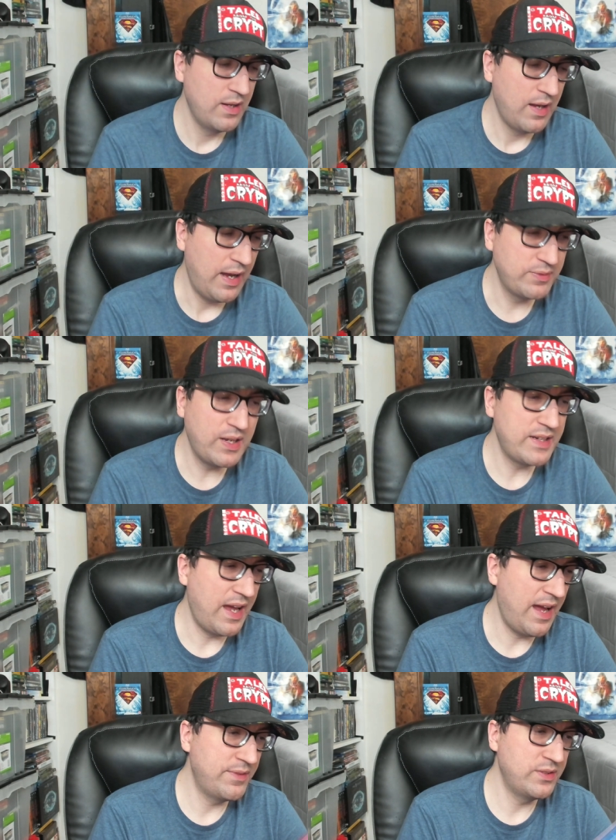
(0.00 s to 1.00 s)
I'm glad to
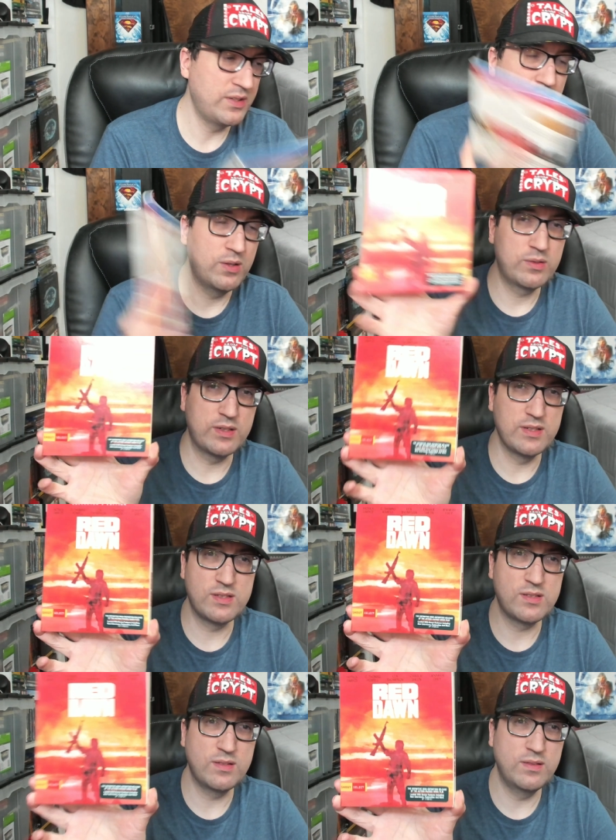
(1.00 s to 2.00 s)
have it though,
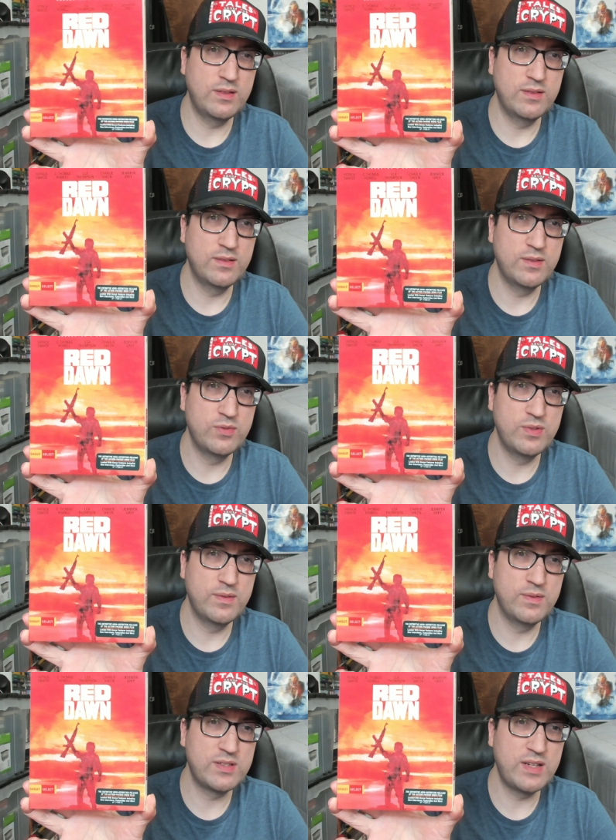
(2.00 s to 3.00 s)
because
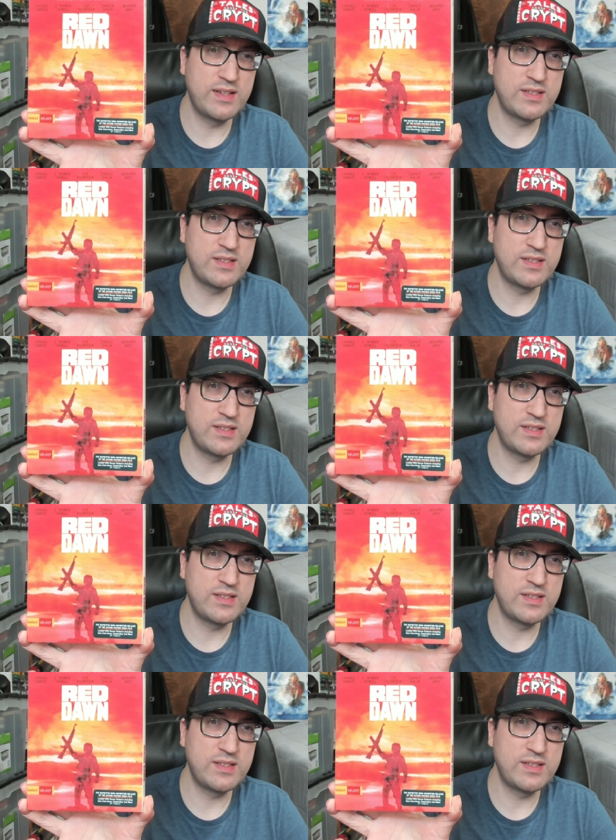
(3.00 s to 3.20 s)
it's nice